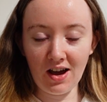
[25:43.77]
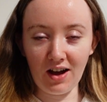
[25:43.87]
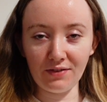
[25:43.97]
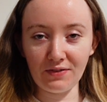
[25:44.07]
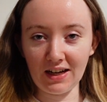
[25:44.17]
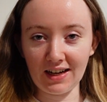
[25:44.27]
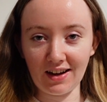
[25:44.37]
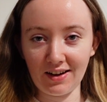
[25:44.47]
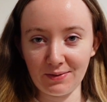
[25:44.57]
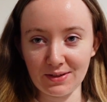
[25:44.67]
I feel like
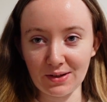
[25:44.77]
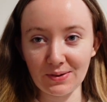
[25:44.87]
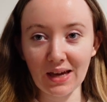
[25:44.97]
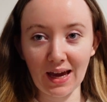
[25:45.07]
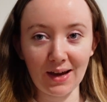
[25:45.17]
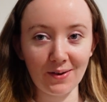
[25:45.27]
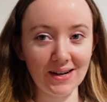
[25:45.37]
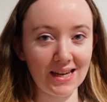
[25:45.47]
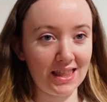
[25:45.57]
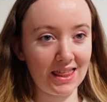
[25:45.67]
I was okay
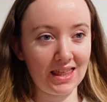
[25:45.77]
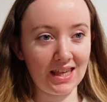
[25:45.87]
with,